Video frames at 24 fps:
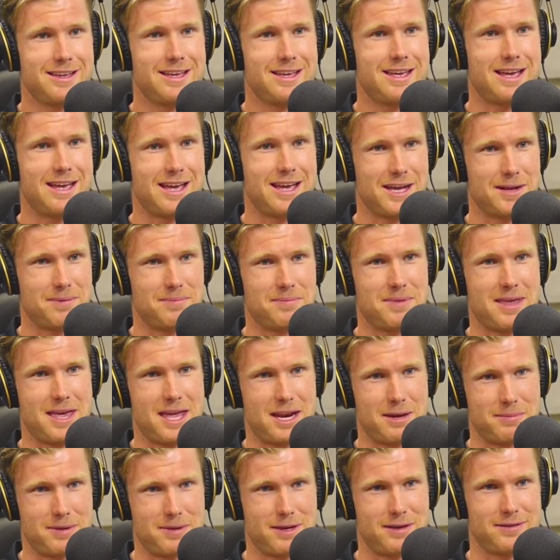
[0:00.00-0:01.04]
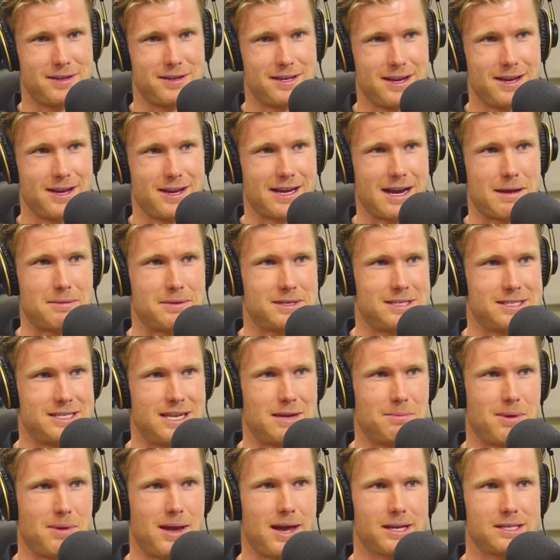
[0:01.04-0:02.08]
um, had a bit of a, a, couple of
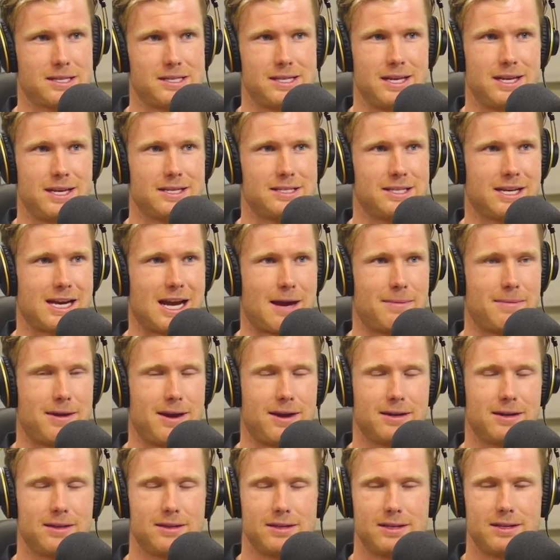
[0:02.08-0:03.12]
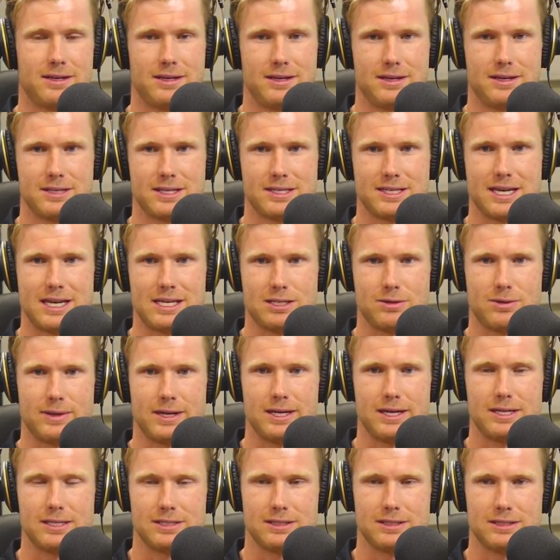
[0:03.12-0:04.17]
setbacks, and then to come out in the the T
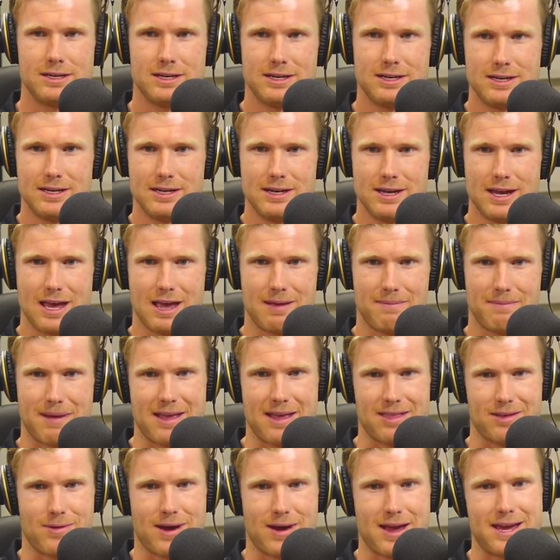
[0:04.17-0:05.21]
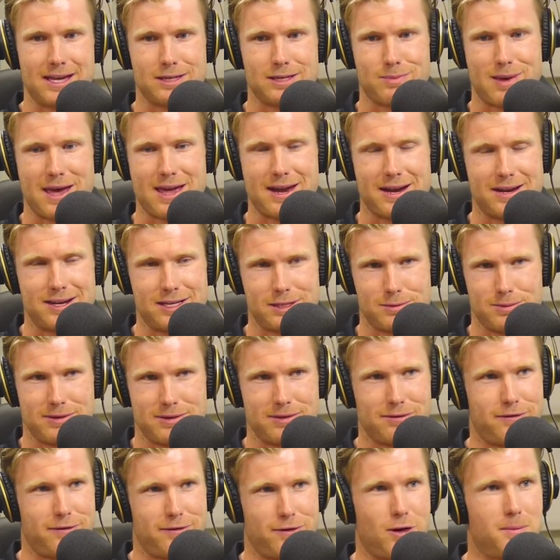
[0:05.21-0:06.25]
twenties and and bat the way he's batted has been
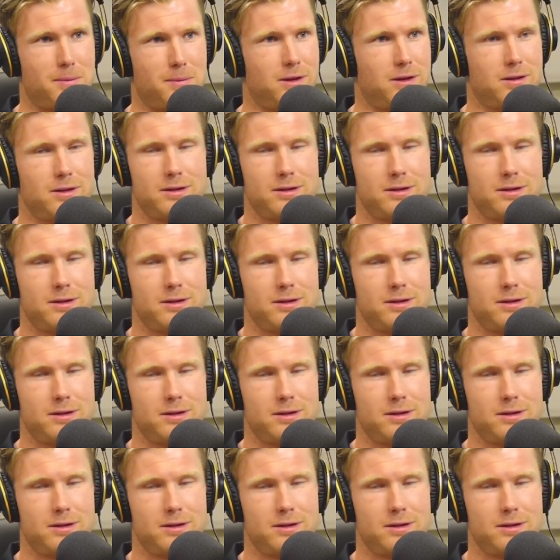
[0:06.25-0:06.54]
phenomenal.